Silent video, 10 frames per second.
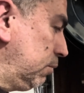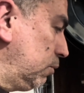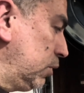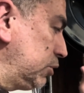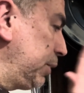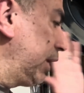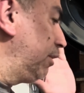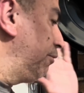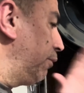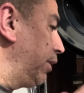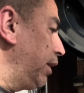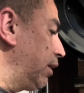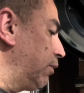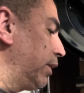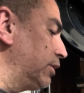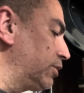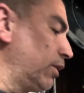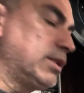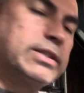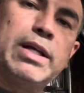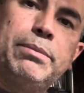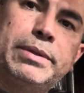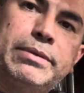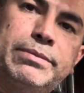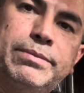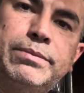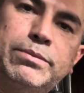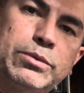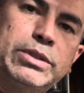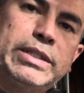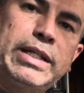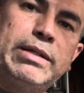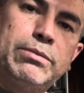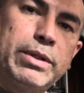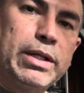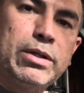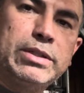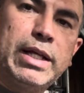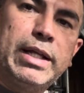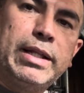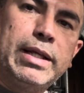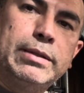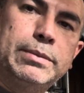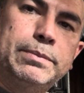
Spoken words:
once we get to 40, I'll go ahead and start this up and we'll see what it looks like at the end.